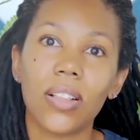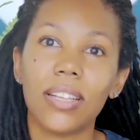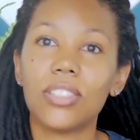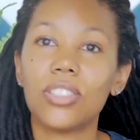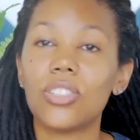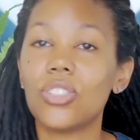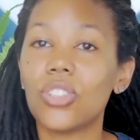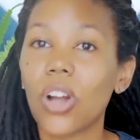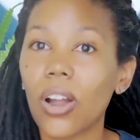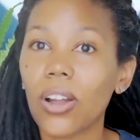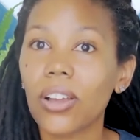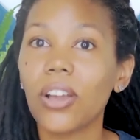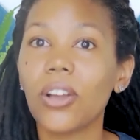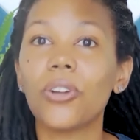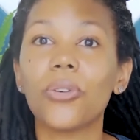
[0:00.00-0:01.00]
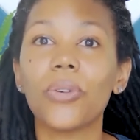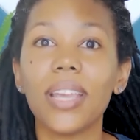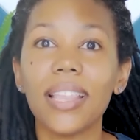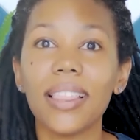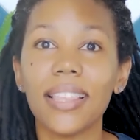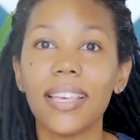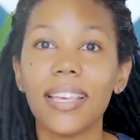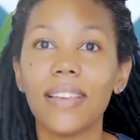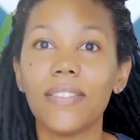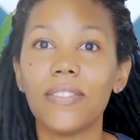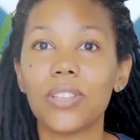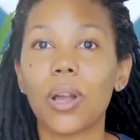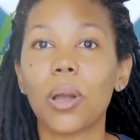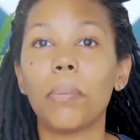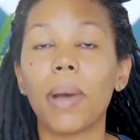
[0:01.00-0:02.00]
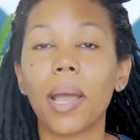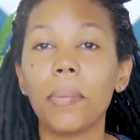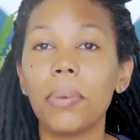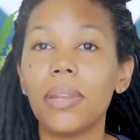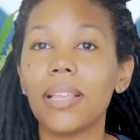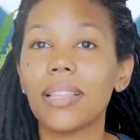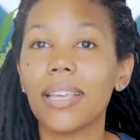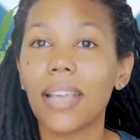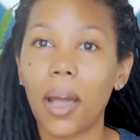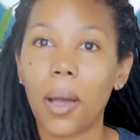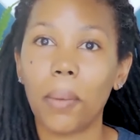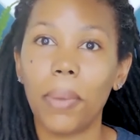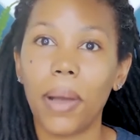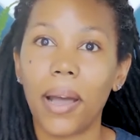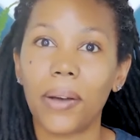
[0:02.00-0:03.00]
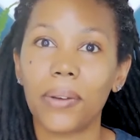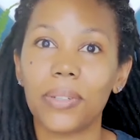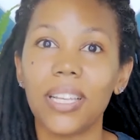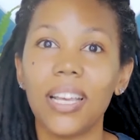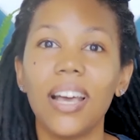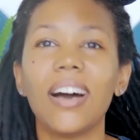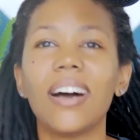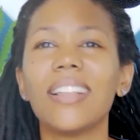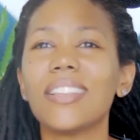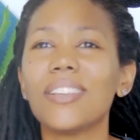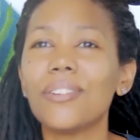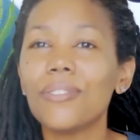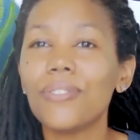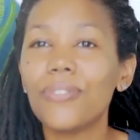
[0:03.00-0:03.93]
Its dark green leaves are bipinnately compound, a little